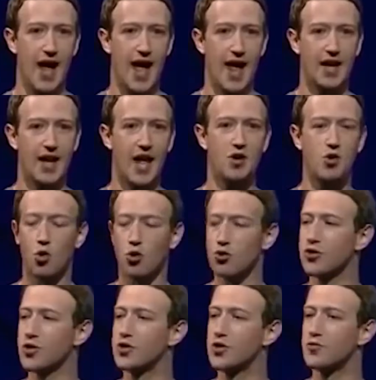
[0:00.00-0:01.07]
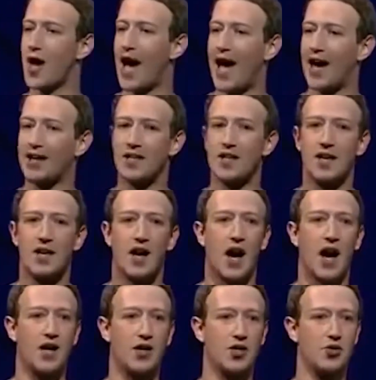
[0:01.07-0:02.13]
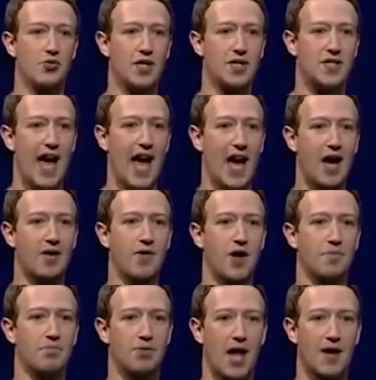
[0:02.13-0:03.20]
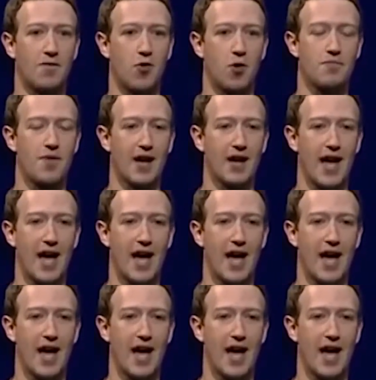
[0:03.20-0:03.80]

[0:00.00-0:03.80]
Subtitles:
He is known to have a wardrobe full of the similar colored clothes that he wears every